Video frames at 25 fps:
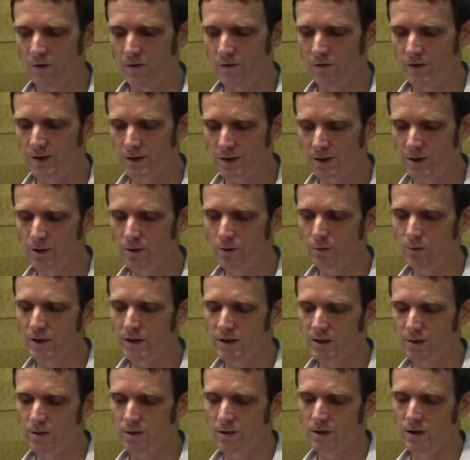visitor
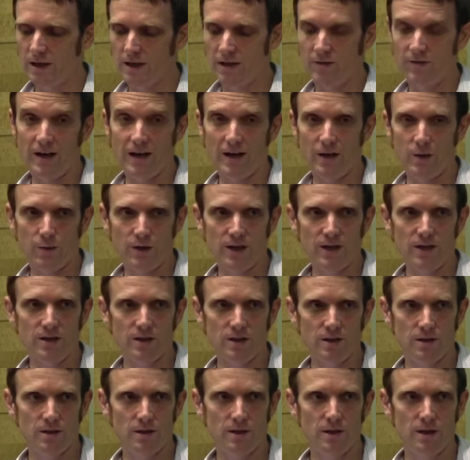research and
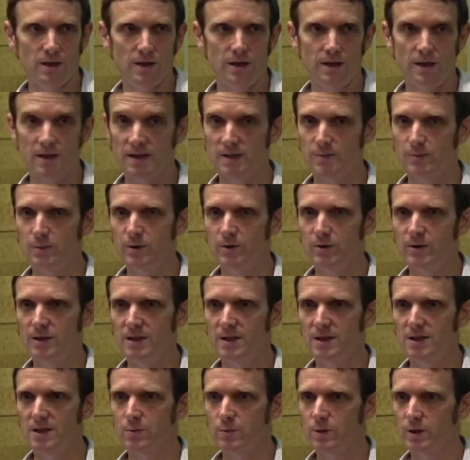evaluation
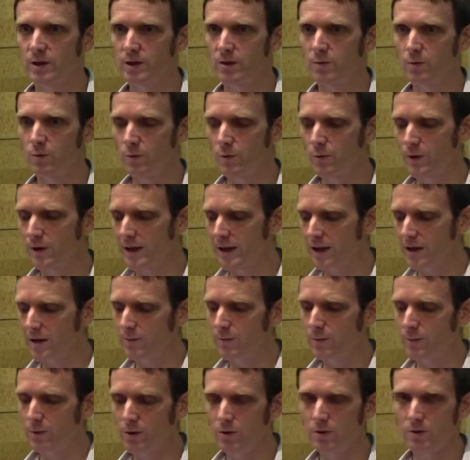experience where we'll bring out a
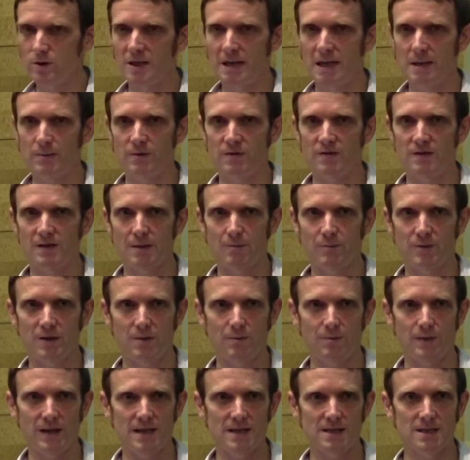prototype of
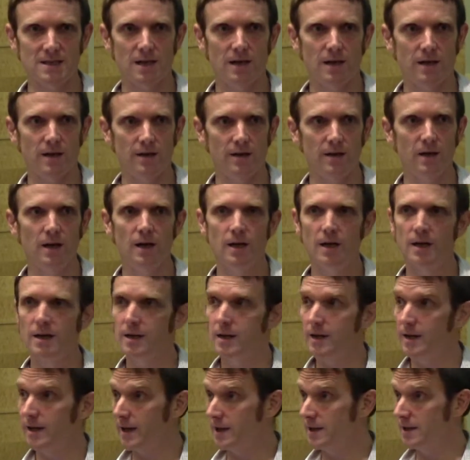something based on
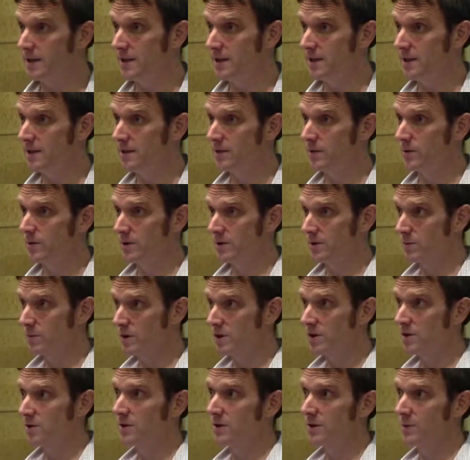an idea or some
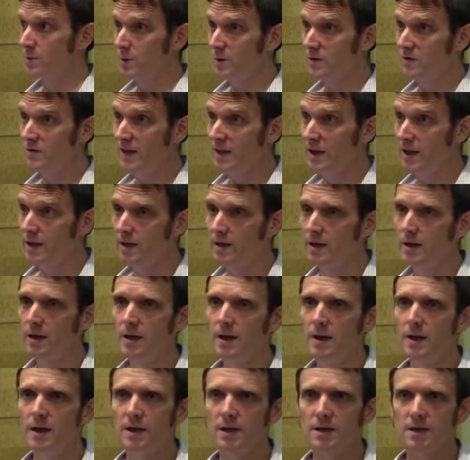research that we've done,
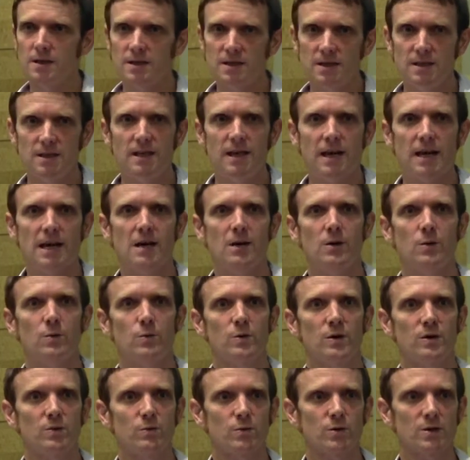see
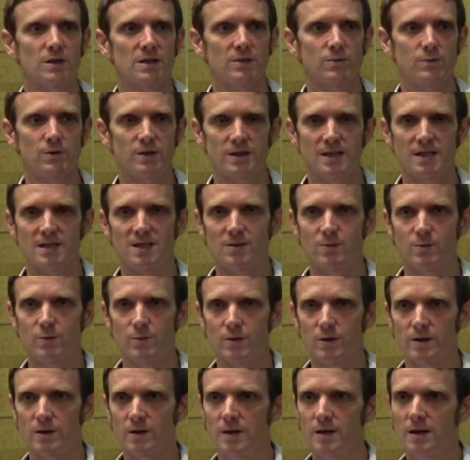what works and what doesn't
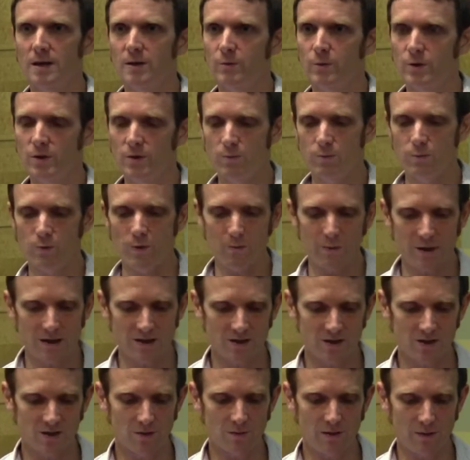work. What
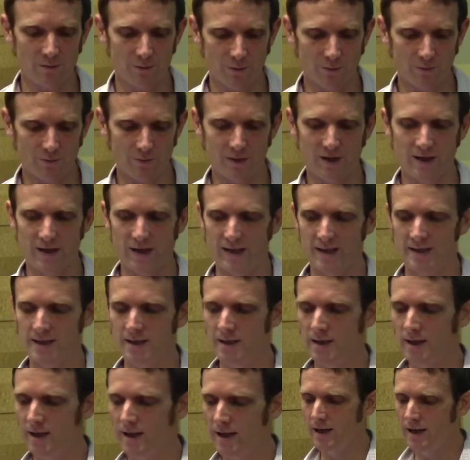buttons do people
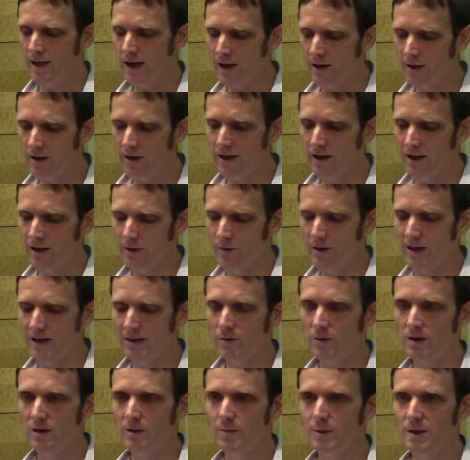press? How do they
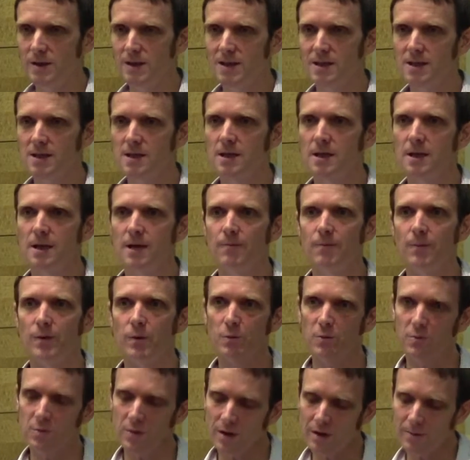interact with the piece?
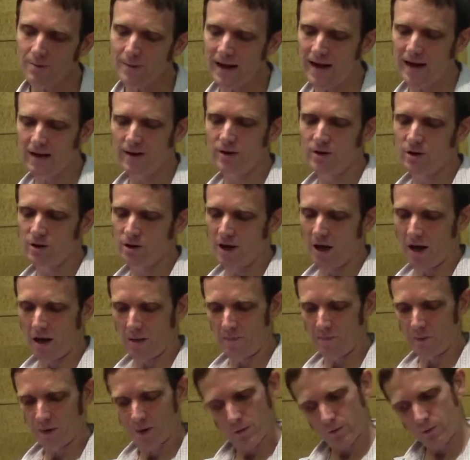Then we bring it back in the
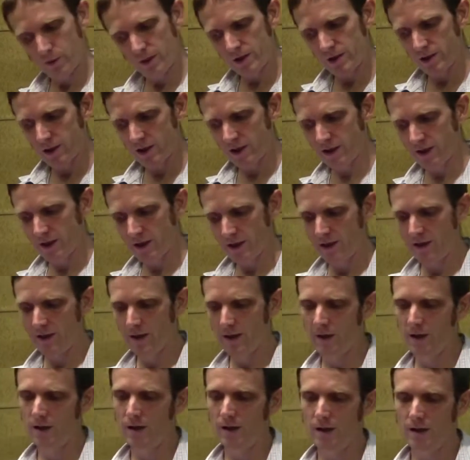shop, rejig it,
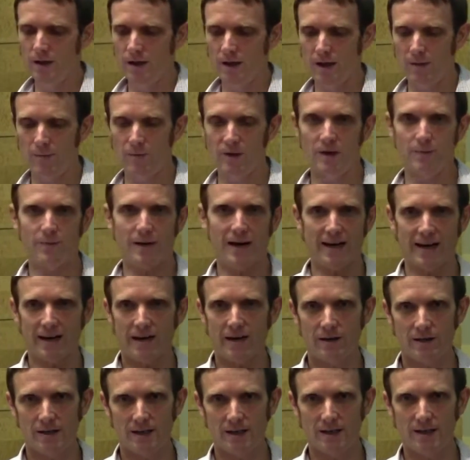and bring it back
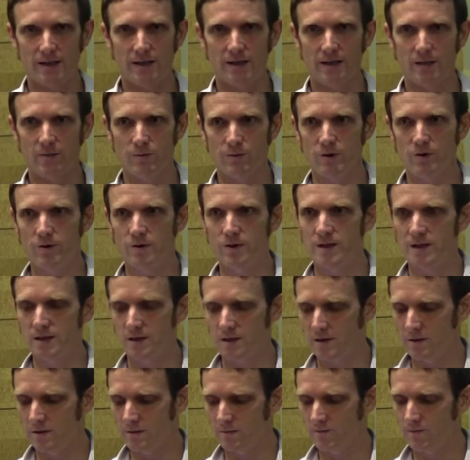out again. And we do
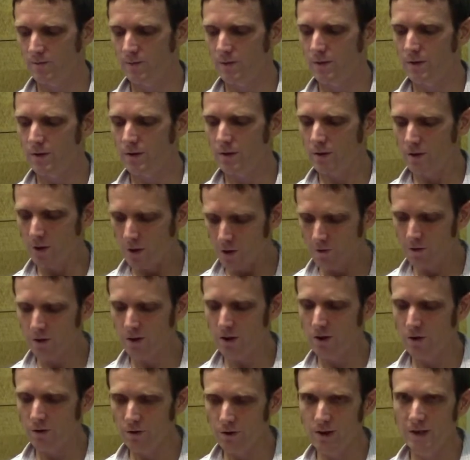this over
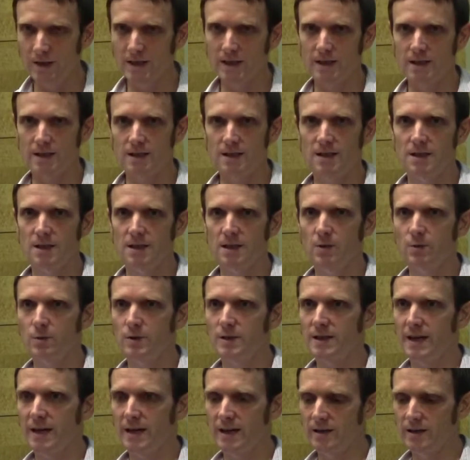and over again until we
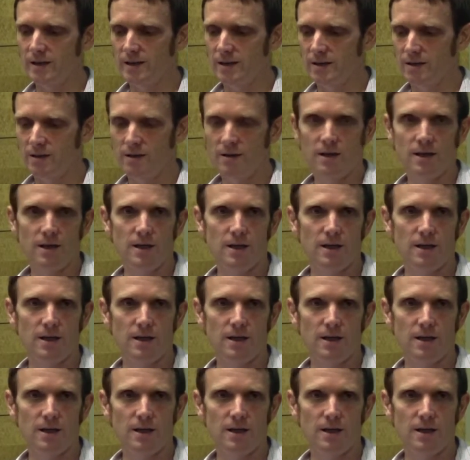dial in